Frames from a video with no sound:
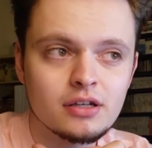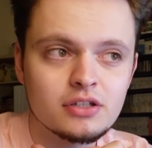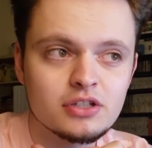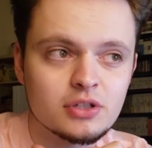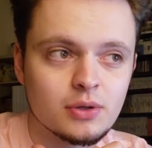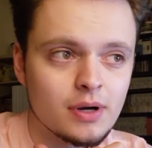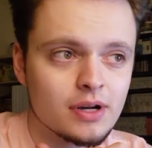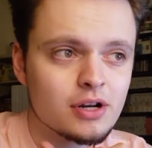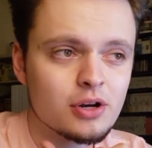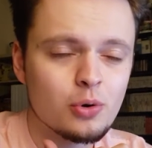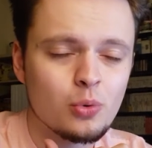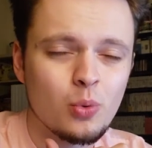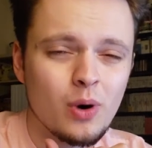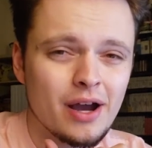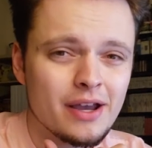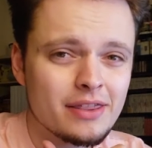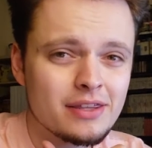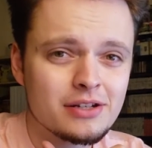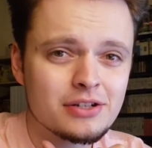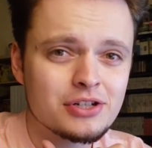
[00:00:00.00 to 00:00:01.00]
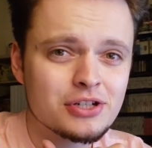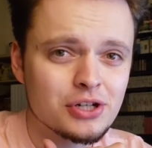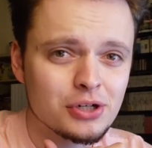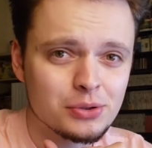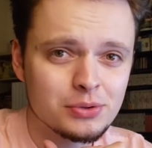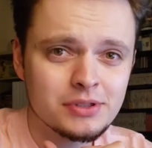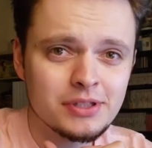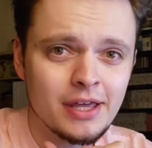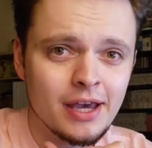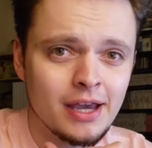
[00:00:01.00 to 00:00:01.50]
So I don't know why they
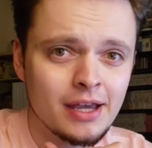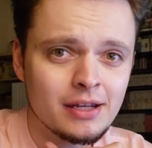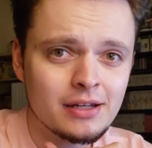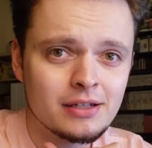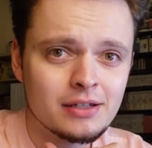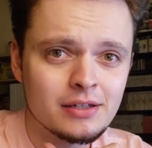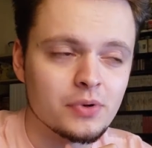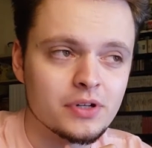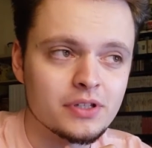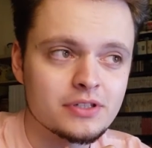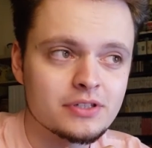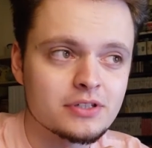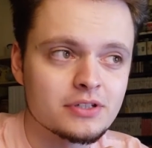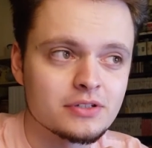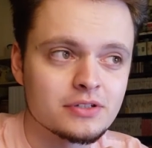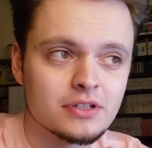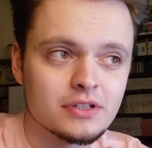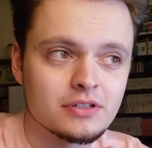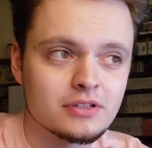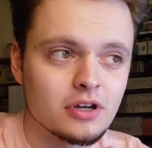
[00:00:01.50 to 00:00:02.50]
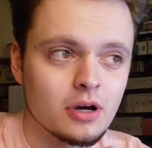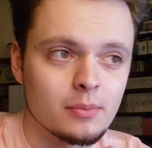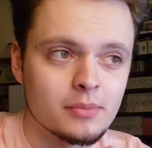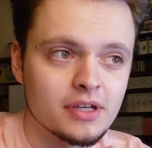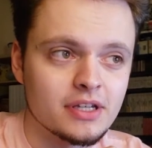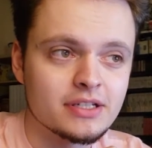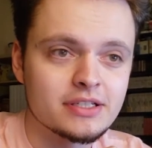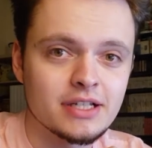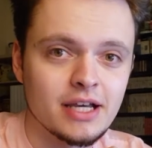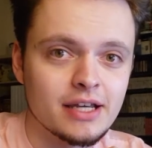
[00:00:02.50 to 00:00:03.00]
showed that, but it's got me
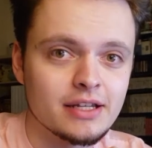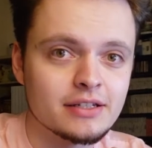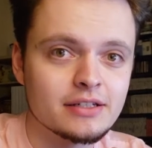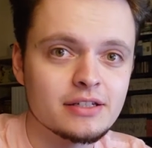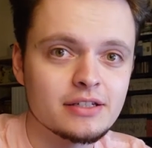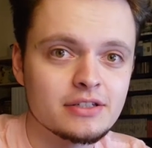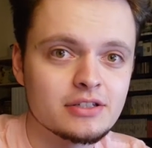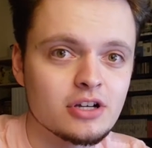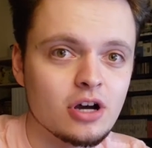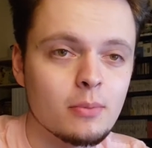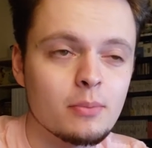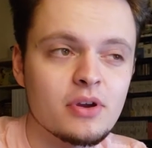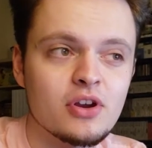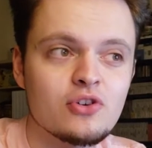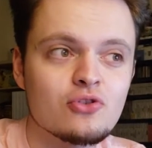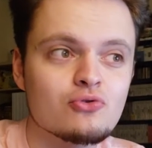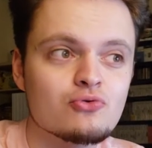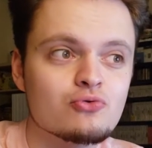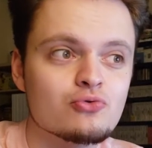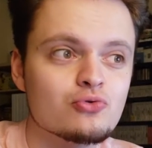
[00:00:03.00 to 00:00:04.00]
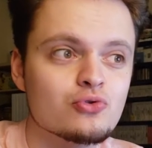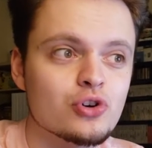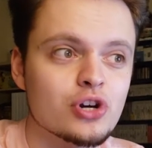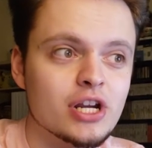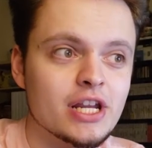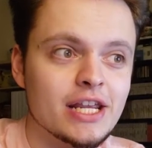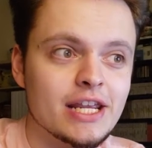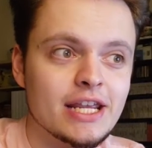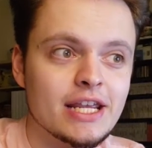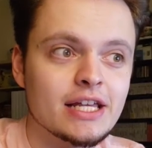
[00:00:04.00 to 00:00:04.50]
excited. It's got me
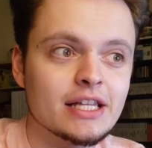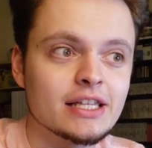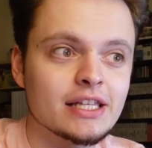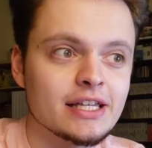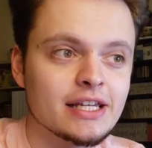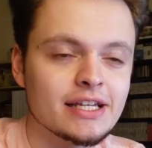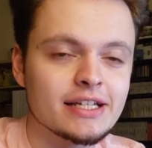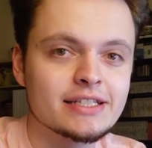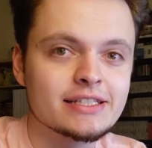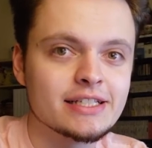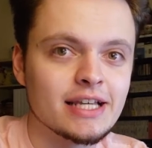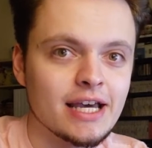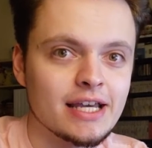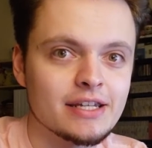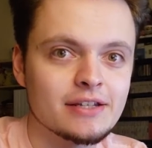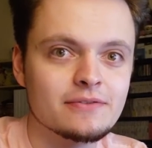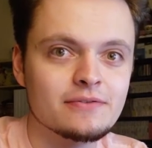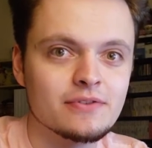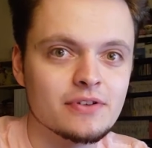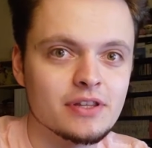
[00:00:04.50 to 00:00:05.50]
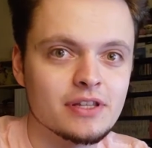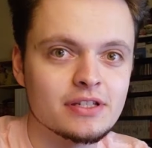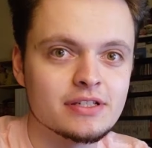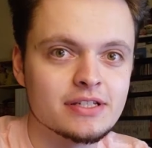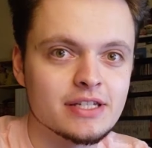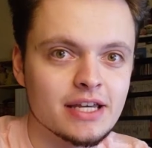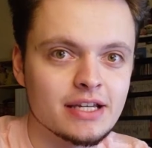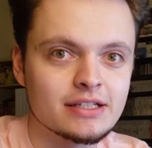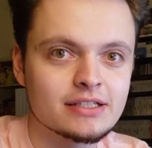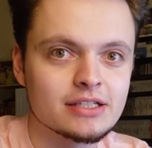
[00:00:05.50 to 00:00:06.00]
really excited for
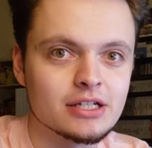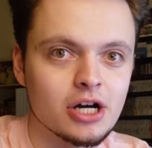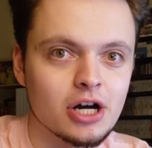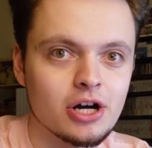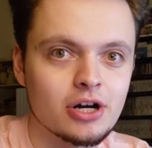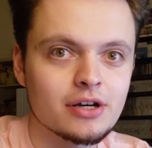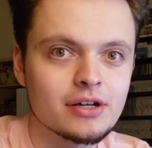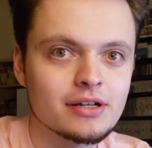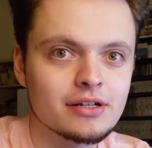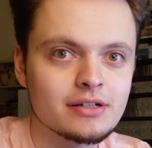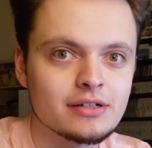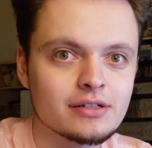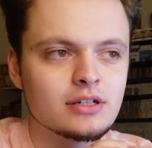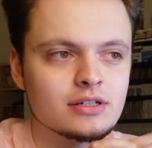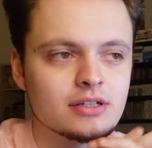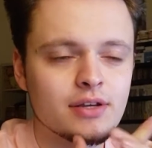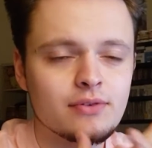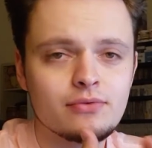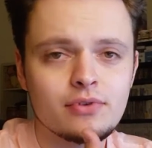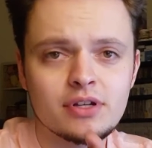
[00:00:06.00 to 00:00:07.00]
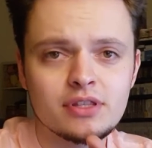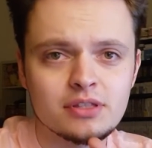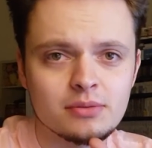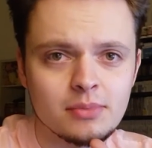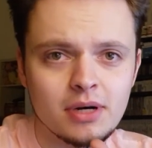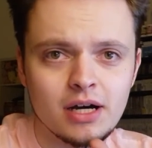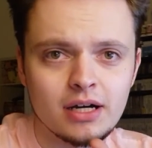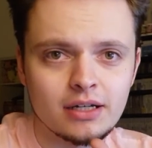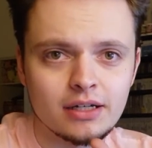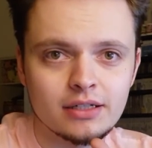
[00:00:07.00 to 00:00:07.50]
this next arc, because I've read the
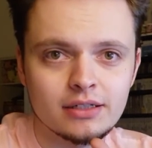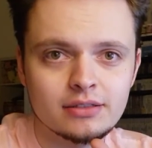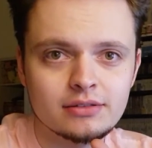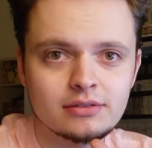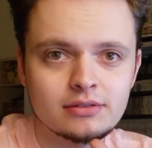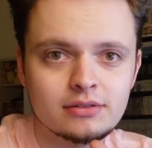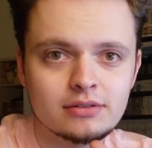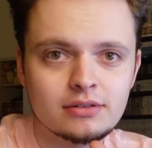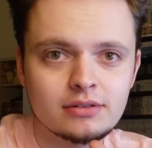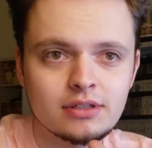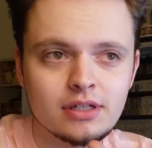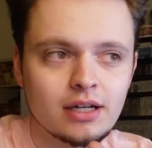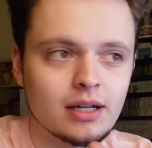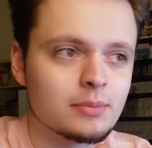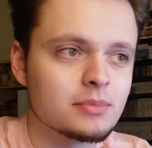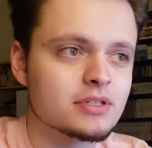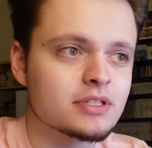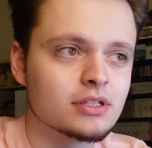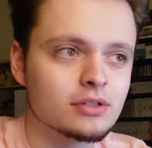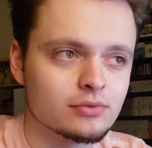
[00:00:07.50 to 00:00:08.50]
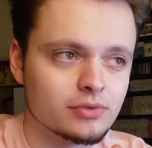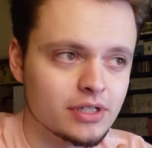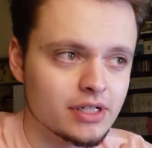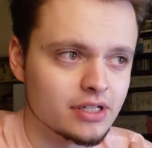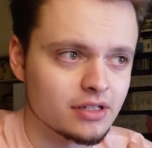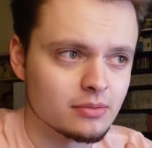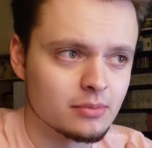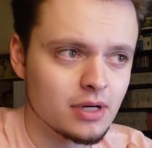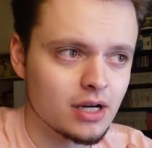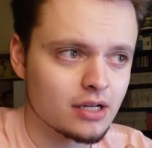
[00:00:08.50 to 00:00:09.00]
manga. And I'm still
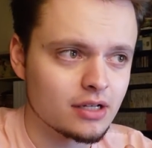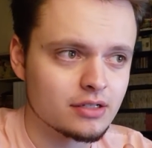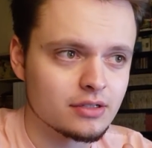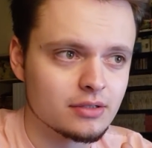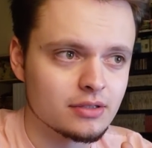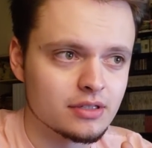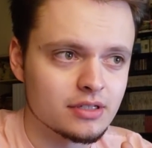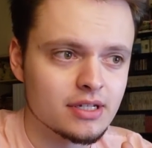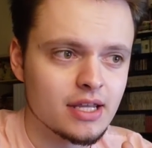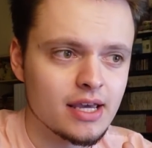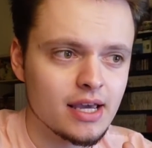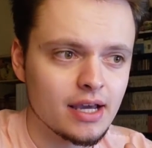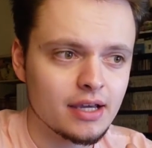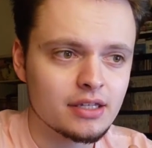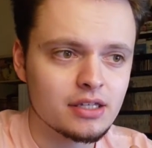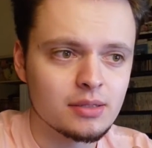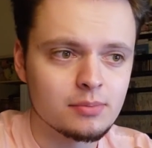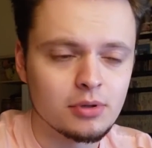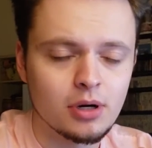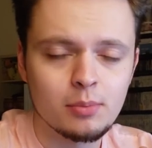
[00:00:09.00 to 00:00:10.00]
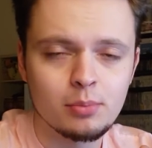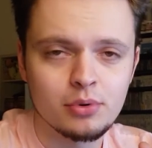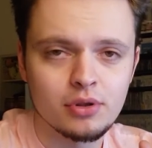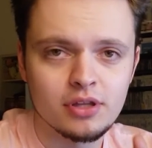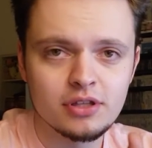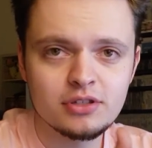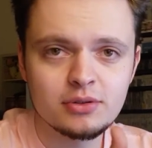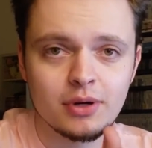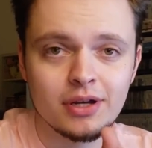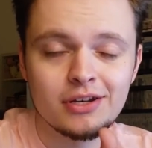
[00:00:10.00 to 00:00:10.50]
reading the manga to this day, I keep up with
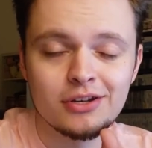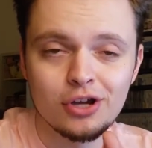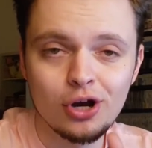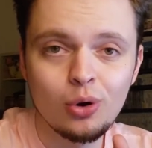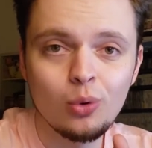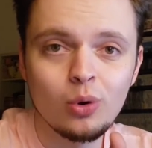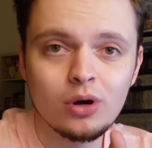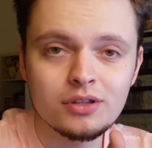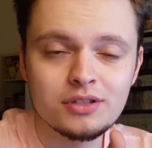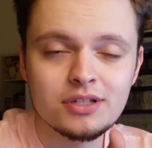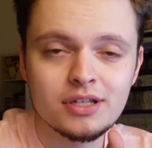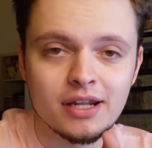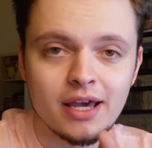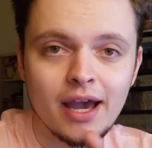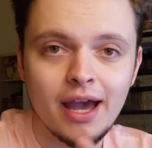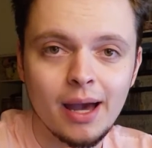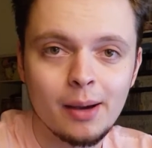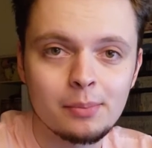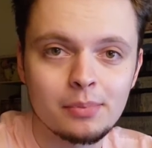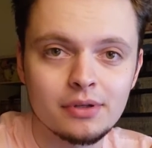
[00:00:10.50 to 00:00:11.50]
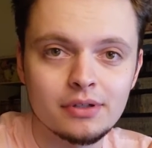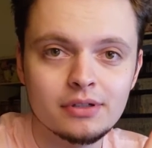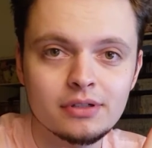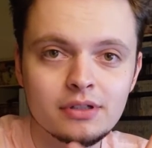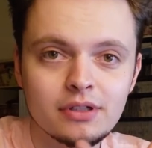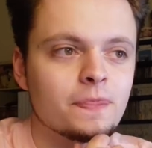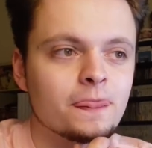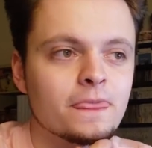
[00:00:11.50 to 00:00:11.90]
it, so I know what's gonna happen.